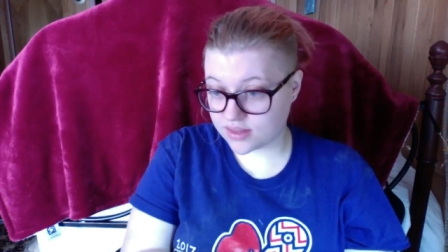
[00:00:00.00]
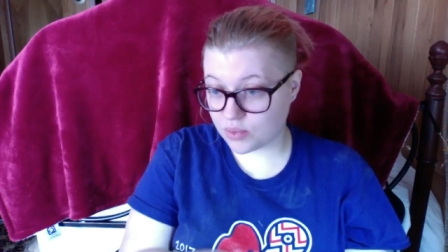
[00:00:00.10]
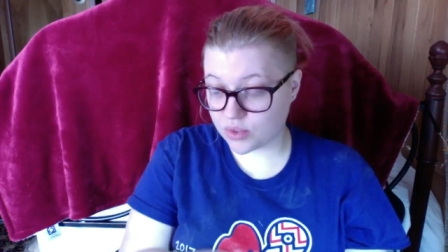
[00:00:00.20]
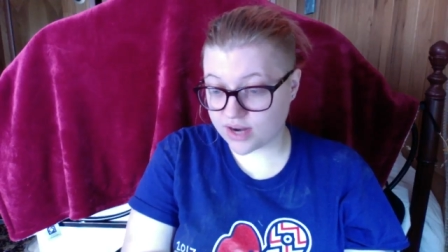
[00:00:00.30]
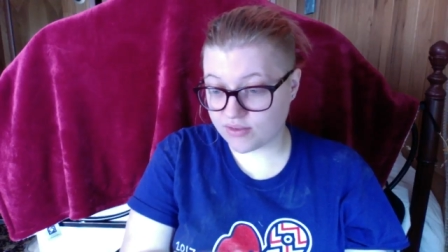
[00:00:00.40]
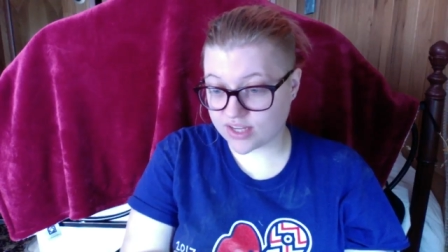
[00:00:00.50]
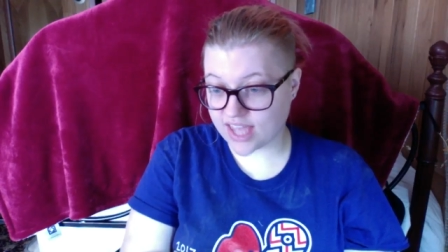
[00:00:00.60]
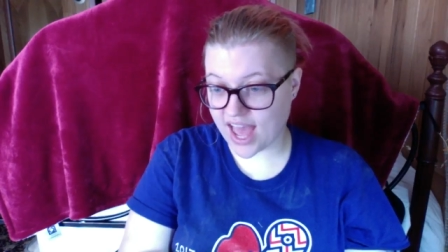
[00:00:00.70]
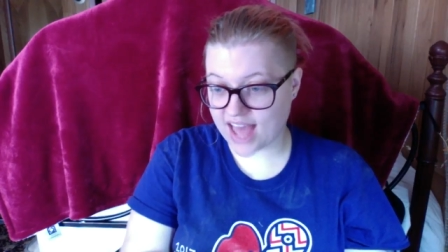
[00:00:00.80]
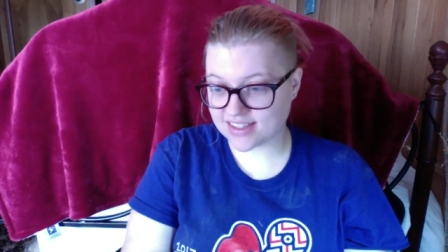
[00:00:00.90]
they were never
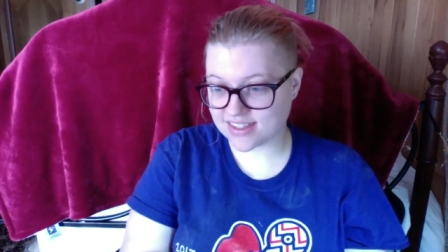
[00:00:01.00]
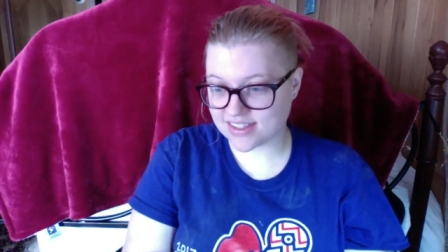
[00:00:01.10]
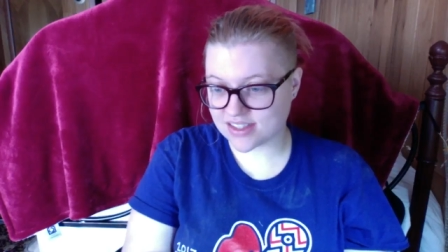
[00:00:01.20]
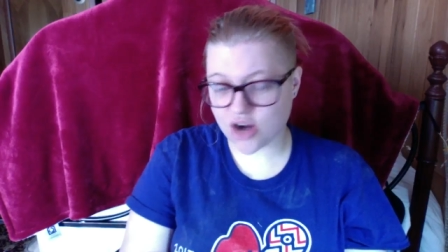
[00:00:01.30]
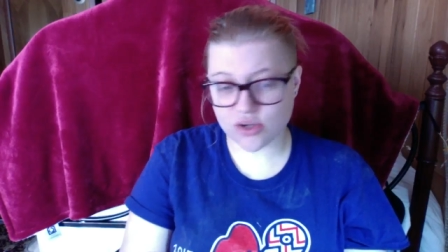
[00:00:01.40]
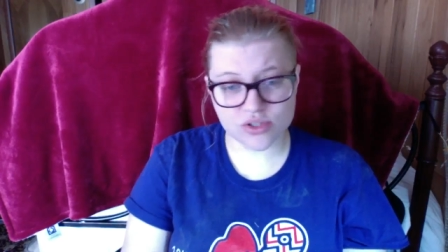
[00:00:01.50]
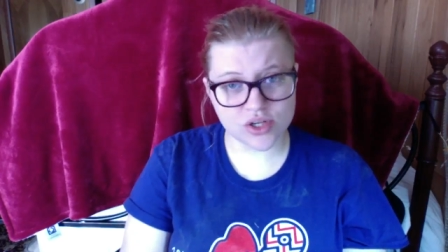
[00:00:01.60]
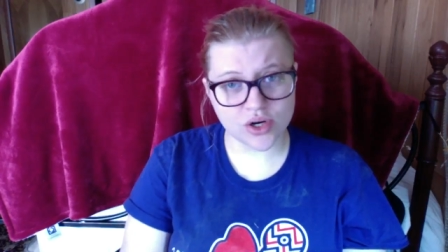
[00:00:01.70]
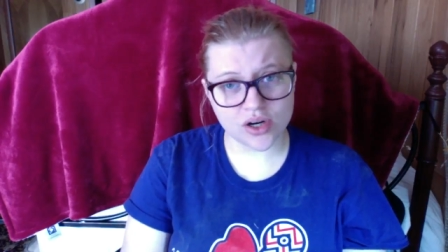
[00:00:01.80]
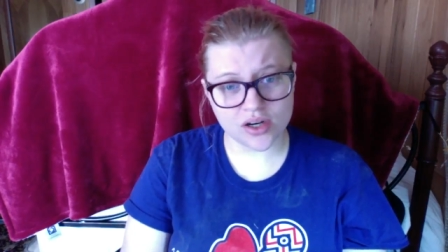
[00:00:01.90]
cats. Are you
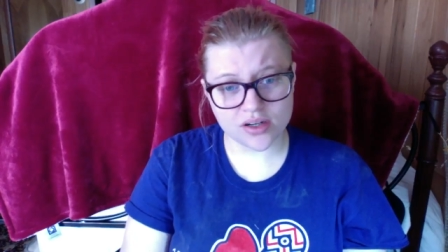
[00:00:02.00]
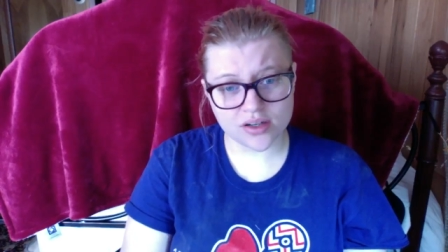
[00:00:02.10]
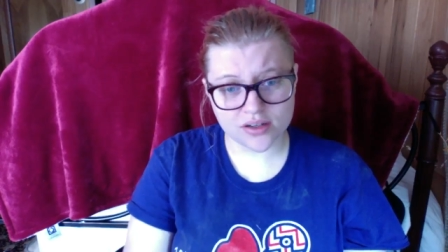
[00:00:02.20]
sure?